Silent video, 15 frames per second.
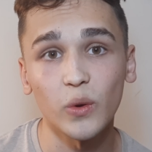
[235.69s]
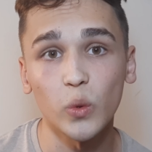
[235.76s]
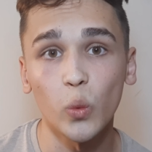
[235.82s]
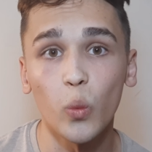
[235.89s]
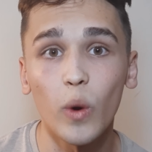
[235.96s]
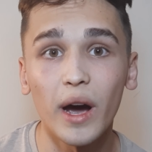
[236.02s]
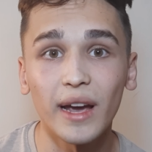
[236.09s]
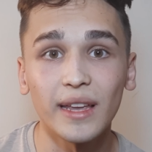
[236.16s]

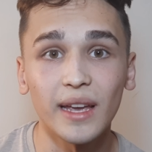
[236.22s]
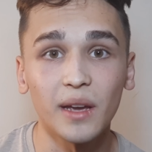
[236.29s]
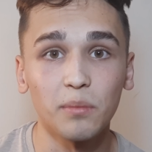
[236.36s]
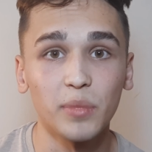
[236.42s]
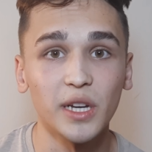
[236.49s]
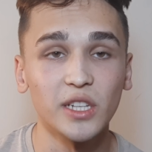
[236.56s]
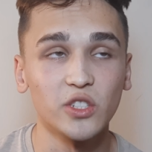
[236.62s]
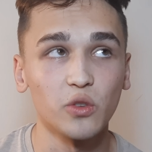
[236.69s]
on why I
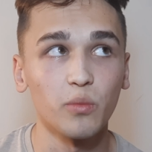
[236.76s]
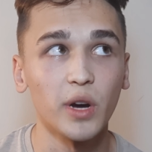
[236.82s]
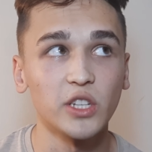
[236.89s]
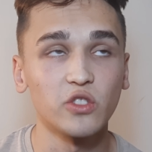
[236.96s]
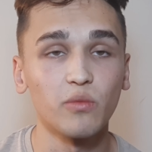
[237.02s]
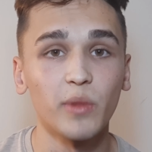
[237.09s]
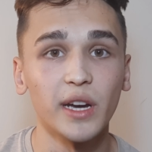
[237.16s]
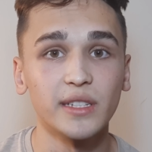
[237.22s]
pay so
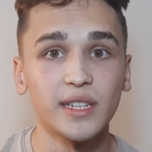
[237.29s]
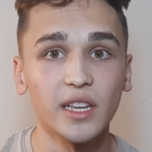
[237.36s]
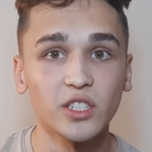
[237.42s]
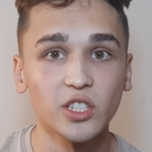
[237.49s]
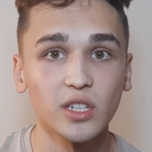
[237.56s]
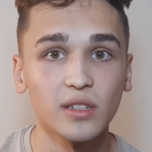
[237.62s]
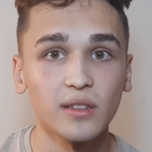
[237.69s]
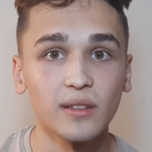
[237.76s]
much of my
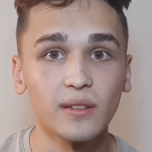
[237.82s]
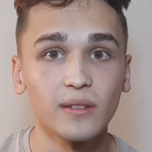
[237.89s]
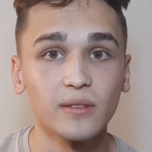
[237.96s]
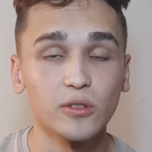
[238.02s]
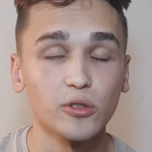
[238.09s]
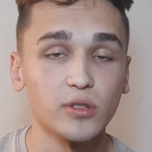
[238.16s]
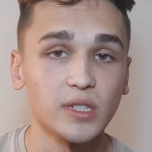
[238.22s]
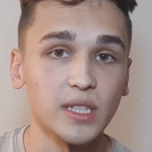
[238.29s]
attention
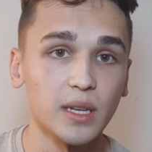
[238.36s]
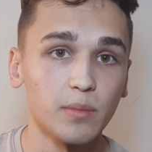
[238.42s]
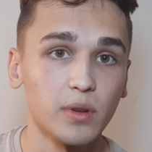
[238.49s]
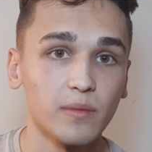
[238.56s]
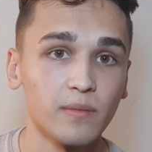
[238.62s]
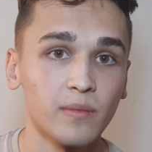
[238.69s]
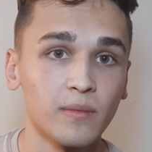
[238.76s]
to sleep.